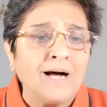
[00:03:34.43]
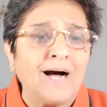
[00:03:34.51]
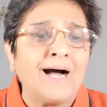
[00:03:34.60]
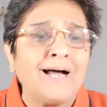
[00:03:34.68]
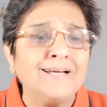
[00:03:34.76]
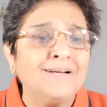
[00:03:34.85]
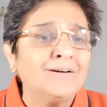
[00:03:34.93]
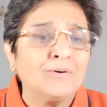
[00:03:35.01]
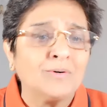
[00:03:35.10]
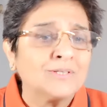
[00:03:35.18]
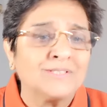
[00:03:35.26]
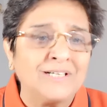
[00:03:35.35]
I
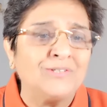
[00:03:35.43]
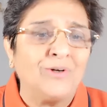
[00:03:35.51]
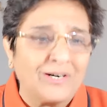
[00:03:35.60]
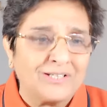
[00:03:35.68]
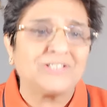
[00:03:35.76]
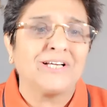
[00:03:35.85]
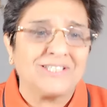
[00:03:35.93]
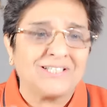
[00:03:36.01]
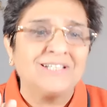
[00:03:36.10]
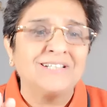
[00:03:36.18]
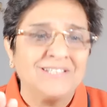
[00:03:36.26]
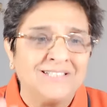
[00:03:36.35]
did not
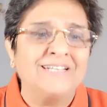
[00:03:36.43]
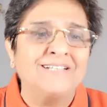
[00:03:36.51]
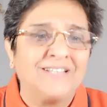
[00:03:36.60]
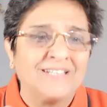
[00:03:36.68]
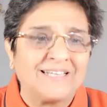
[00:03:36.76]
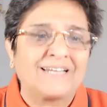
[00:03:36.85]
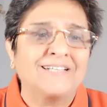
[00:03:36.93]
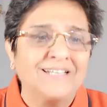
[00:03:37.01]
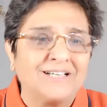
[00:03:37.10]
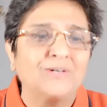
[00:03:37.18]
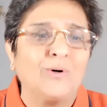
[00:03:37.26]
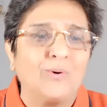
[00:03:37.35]
just did the
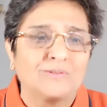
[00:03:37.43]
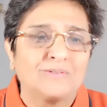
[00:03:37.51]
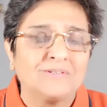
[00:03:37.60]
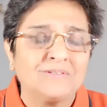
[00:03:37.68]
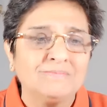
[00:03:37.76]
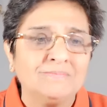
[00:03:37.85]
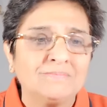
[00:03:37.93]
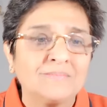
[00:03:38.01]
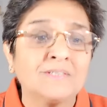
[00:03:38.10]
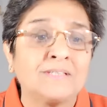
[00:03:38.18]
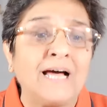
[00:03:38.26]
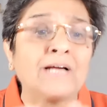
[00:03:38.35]
technical oath.
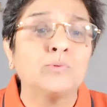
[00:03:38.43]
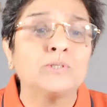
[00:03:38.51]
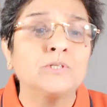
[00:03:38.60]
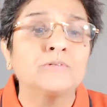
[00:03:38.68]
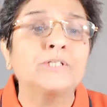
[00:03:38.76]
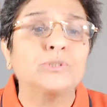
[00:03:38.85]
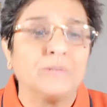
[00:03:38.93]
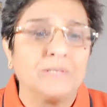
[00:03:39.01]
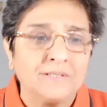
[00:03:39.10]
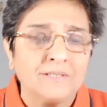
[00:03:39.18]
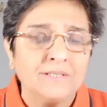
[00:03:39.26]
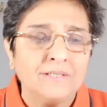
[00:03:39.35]
That was the ritual.